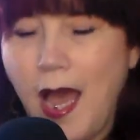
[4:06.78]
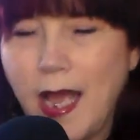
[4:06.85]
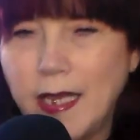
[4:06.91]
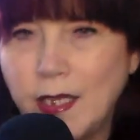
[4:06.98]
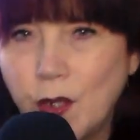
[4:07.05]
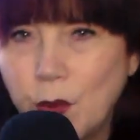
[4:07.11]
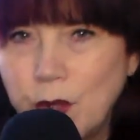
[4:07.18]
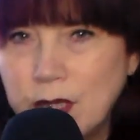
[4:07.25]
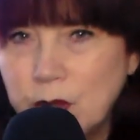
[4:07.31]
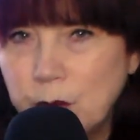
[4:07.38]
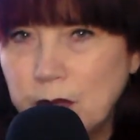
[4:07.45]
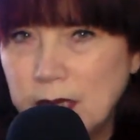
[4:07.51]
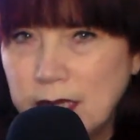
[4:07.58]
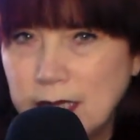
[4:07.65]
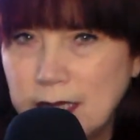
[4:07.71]
I notice
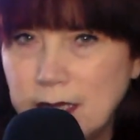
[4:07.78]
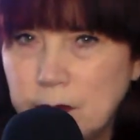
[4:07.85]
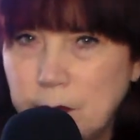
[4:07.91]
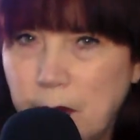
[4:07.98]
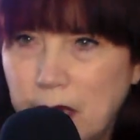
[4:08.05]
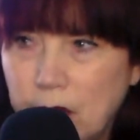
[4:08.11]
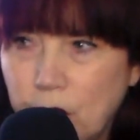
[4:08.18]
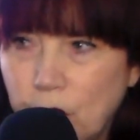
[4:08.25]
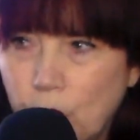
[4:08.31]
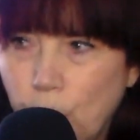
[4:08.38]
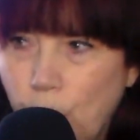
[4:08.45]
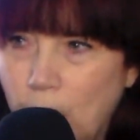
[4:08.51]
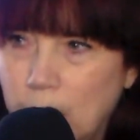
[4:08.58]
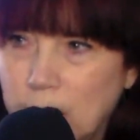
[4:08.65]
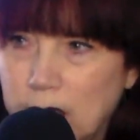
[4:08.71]
with these better
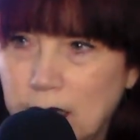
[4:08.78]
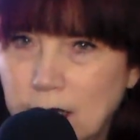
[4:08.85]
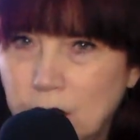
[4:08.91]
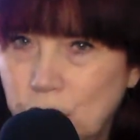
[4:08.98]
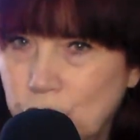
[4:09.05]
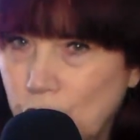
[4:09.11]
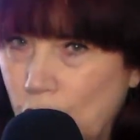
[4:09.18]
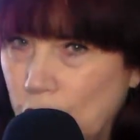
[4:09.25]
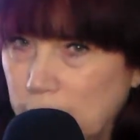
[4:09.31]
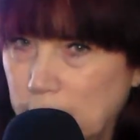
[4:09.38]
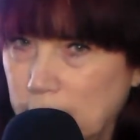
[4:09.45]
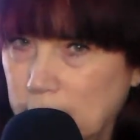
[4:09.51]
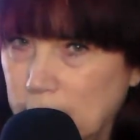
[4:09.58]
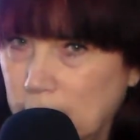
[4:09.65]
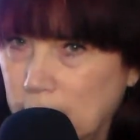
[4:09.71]
quality
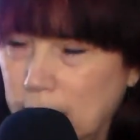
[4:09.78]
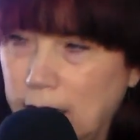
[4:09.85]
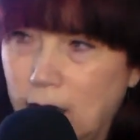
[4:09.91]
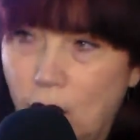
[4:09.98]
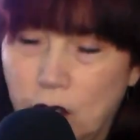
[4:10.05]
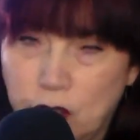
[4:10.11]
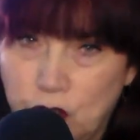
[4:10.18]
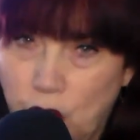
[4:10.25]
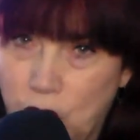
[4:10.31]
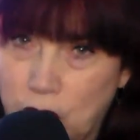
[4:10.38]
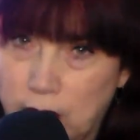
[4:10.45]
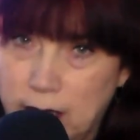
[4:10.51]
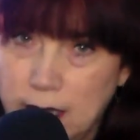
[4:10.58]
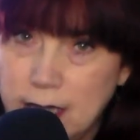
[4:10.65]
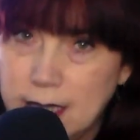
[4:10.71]
chocolate, like hot
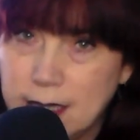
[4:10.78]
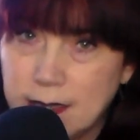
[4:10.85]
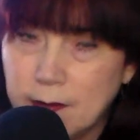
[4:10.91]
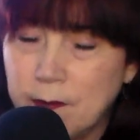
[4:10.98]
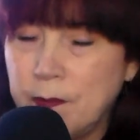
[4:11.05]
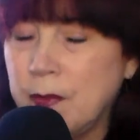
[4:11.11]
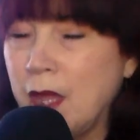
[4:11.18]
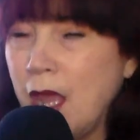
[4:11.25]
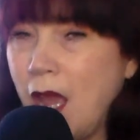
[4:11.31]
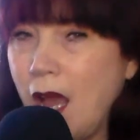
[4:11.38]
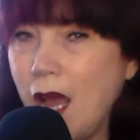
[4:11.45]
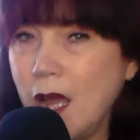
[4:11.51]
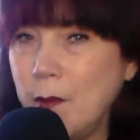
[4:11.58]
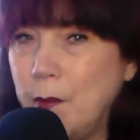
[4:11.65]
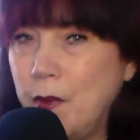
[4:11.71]
chocolates,
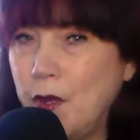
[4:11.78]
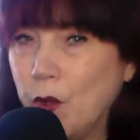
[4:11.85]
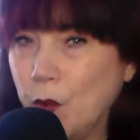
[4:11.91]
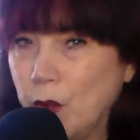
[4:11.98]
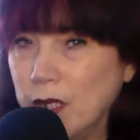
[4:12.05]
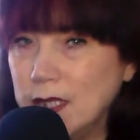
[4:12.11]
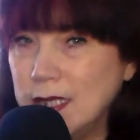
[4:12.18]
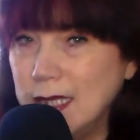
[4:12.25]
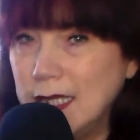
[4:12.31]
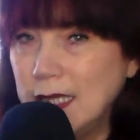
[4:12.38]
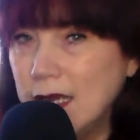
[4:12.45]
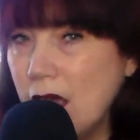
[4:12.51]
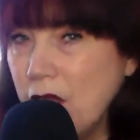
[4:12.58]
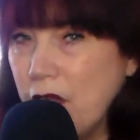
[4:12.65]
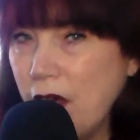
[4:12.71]
I'm
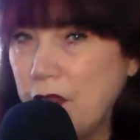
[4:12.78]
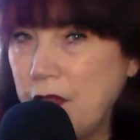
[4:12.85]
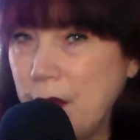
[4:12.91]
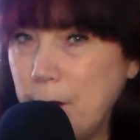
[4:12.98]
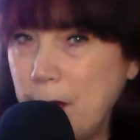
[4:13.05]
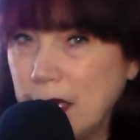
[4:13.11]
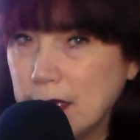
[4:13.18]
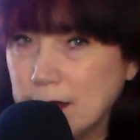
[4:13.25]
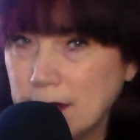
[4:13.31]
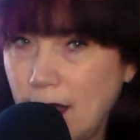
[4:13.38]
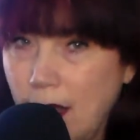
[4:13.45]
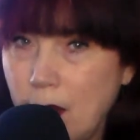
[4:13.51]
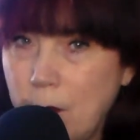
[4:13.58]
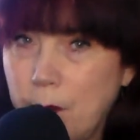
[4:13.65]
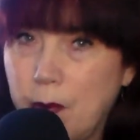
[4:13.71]
noticing that they mix
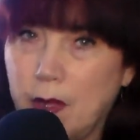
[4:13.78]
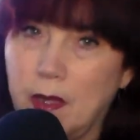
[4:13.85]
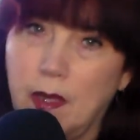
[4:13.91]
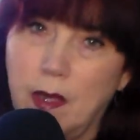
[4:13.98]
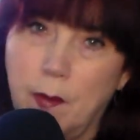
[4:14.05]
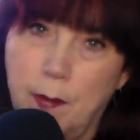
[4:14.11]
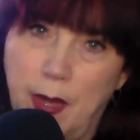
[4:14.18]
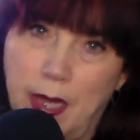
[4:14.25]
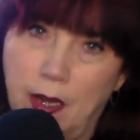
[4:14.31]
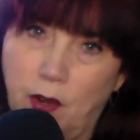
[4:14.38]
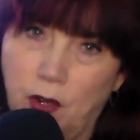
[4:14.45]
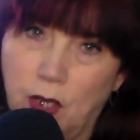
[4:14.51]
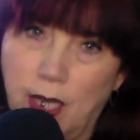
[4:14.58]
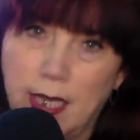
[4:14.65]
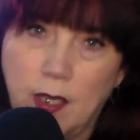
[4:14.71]
up
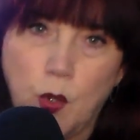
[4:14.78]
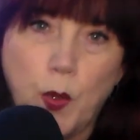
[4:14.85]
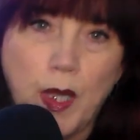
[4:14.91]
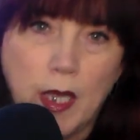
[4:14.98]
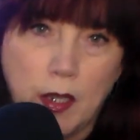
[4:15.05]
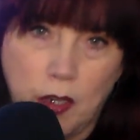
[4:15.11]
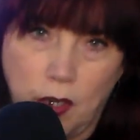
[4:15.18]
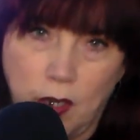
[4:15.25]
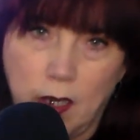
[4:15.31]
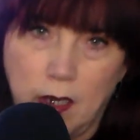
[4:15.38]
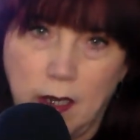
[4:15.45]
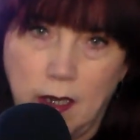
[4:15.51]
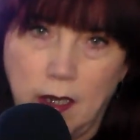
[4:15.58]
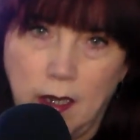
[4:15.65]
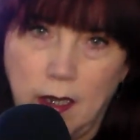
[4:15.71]
better, like quicker.
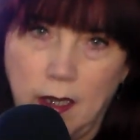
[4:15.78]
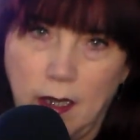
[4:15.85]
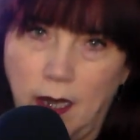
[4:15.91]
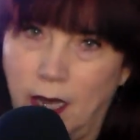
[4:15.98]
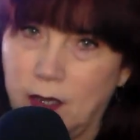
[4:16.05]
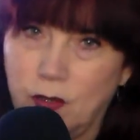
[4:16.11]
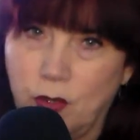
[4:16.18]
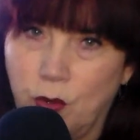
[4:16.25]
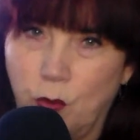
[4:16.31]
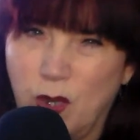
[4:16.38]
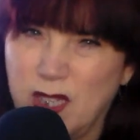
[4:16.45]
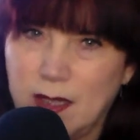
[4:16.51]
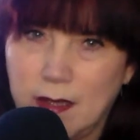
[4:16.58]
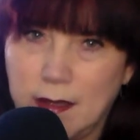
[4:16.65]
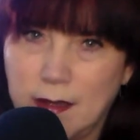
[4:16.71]
I don't know
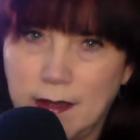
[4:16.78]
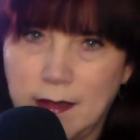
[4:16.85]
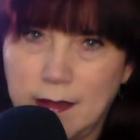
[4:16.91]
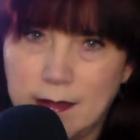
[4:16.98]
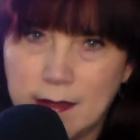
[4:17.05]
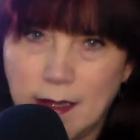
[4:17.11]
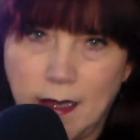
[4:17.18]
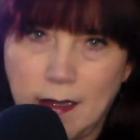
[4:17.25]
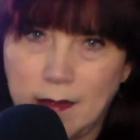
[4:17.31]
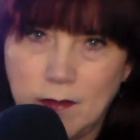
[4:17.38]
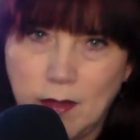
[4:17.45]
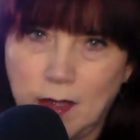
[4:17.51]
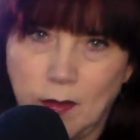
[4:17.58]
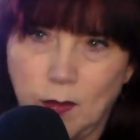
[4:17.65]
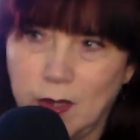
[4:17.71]
what's got,
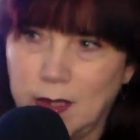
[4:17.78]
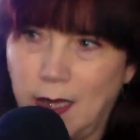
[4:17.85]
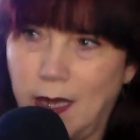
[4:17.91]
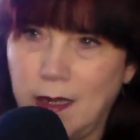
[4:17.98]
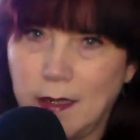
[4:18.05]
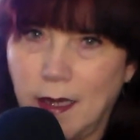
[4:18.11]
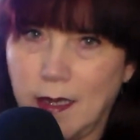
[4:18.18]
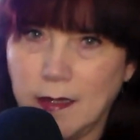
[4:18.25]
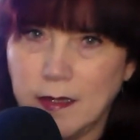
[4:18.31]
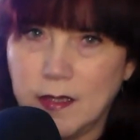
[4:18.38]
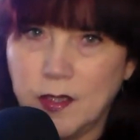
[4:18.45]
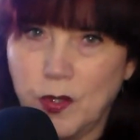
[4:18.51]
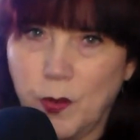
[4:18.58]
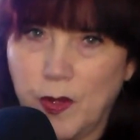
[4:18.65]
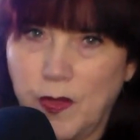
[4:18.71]
what that has
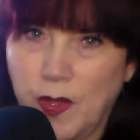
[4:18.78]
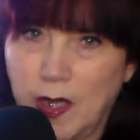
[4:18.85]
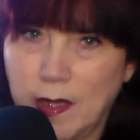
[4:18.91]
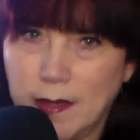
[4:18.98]
to do with